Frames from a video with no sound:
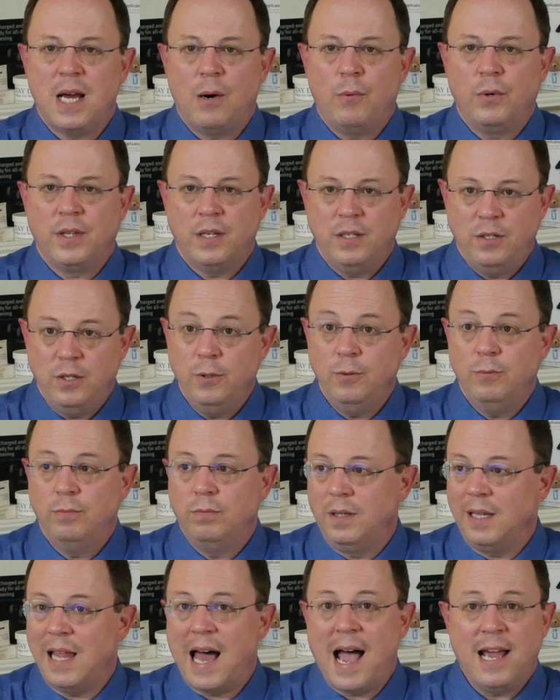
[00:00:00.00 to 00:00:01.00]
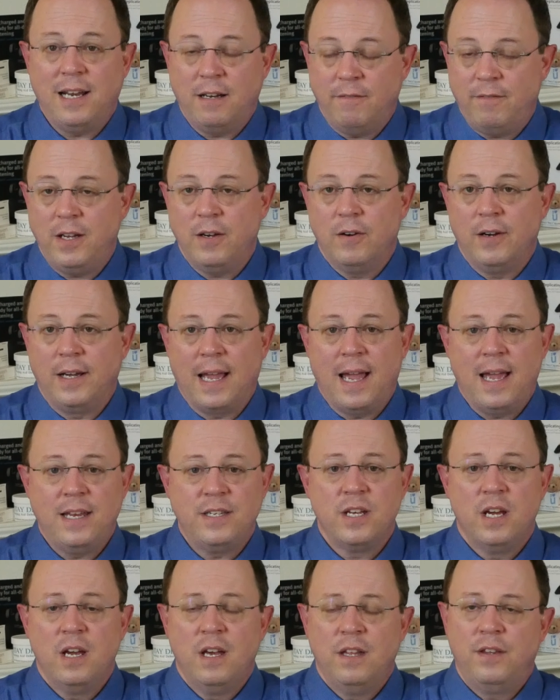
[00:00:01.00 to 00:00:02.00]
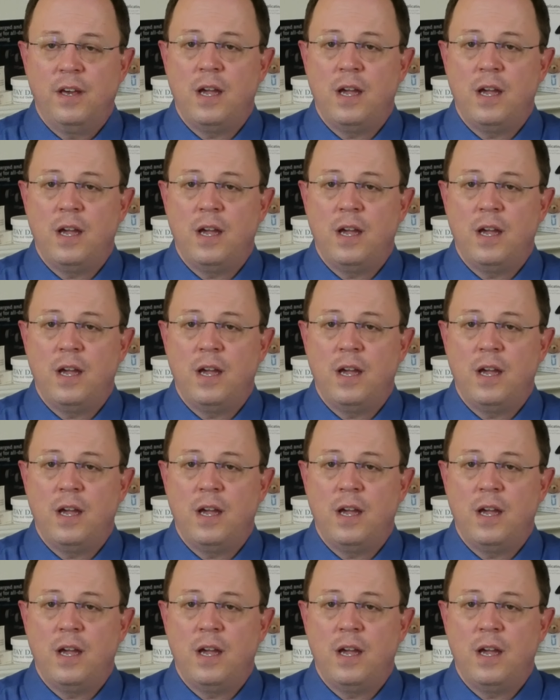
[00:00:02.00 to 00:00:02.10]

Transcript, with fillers: out with a new line of hearing aids,